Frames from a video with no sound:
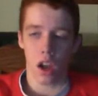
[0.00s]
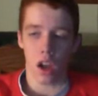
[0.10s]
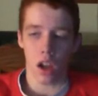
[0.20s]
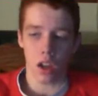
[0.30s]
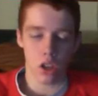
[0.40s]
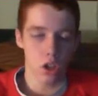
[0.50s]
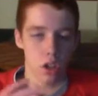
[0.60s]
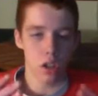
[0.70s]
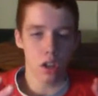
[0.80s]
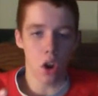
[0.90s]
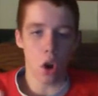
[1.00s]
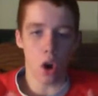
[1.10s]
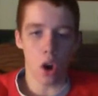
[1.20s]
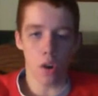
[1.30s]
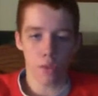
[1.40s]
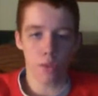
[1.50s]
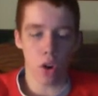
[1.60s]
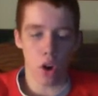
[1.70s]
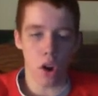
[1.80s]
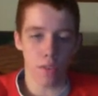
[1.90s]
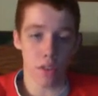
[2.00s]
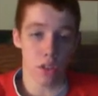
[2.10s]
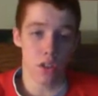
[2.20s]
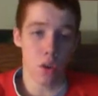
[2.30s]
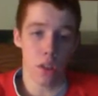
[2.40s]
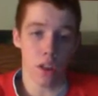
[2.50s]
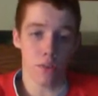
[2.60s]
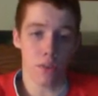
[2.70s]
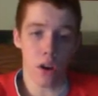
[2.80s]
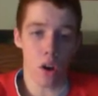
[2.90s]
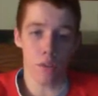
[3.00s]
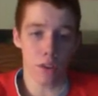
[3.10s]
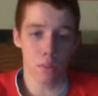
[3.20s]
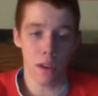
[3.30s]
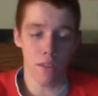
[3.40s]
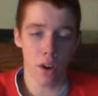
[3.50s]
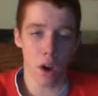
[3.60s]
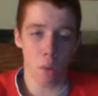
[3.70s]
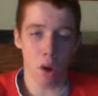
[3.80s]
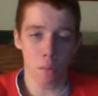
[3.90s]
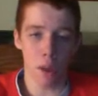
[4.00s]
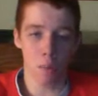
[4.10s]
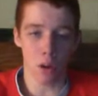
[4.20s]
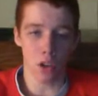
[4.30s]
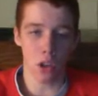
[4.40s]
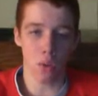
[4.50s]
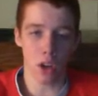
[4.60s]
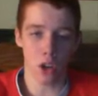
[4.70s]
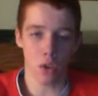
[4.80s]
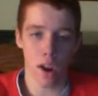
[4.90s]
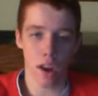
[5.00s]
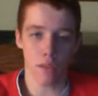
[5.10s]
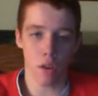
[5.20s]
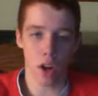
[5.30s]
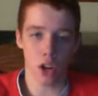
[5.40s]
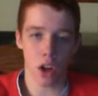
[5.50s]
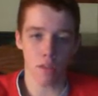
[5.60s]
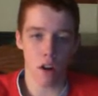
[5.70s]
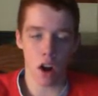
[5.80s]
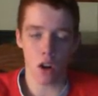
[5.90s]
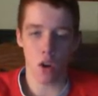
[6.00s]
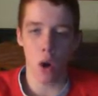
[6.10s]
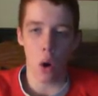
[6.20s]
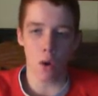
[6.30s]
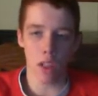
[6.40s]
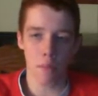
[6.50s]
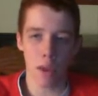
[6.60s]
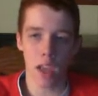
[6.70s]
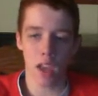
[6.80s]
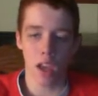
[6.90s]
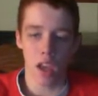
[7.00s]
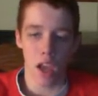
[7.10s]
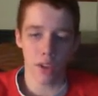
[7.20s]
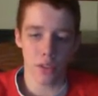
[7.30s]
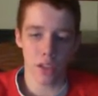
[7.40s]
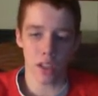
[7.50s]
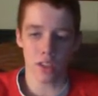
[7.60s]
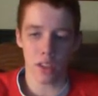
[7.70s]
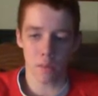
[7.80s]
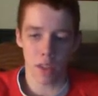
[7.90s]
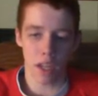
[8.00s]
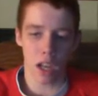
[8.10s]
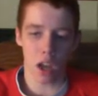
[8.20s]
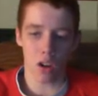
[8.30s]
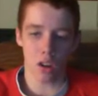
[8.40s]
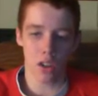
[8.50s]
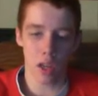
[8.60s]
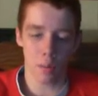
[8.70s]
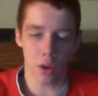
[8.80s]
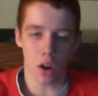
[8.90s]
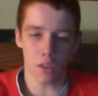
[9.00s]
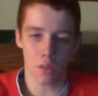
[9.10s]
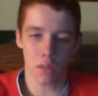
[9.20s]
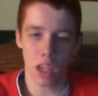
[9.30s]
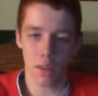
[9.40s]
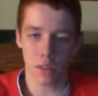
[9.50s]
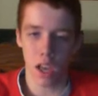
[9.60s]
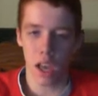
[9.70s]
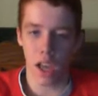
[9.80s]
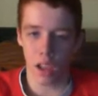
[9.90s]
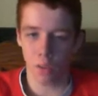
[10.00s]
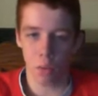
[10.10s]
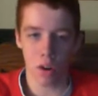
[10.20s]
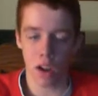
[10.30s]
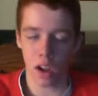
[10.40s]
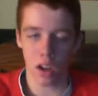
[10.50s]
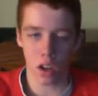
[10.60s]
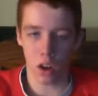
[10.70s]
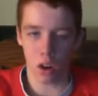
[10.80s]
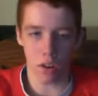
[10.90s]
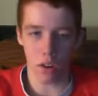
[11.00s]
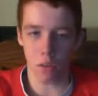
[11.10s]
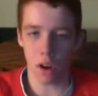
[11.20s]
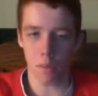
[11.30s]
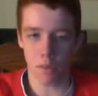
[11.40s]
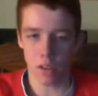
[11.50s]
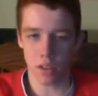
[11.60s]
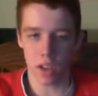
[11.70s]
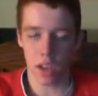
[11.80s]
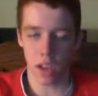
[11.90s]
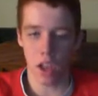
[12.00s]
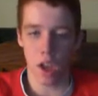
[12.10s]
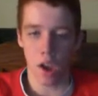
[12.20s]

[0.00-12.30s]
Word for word: uh, front office is doing. Their front office may very well be pursuing a trade of Rajon Rondo, or they may have sent something out or tipped off some teams. Hey, we're not going to call you up and say,